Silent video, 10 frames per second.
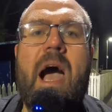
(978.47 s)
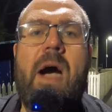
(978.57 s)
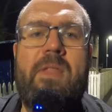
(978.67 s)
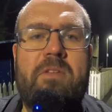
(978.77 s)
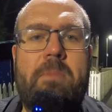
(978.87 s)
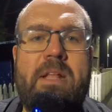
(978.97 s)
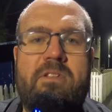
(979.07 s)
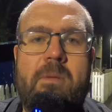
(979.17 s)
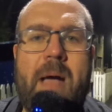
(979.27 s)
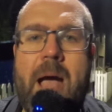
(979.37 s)
and there's been
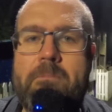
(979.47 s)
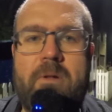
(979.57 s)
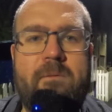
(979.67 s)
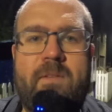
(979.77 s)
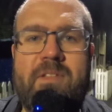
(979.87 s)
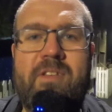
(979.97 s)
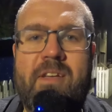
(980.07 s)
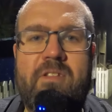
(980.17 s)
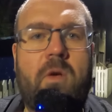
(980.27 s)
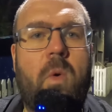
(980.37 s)
some absolute
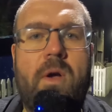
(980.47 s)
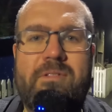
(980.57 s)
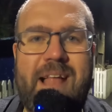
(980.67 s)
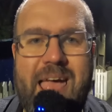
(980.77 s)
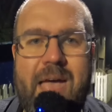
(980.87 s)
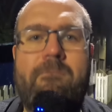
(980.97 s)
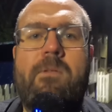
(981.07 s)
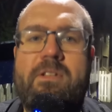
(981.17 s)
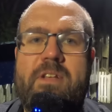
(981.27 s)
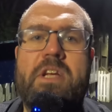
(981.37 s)
fantastic quirks at
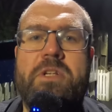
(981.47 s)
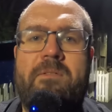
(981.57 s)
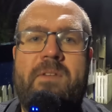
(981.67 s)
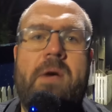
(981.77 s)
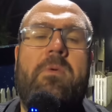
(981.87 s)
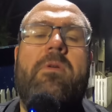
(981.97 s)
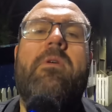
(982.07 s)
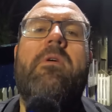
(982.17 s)
every station I've found.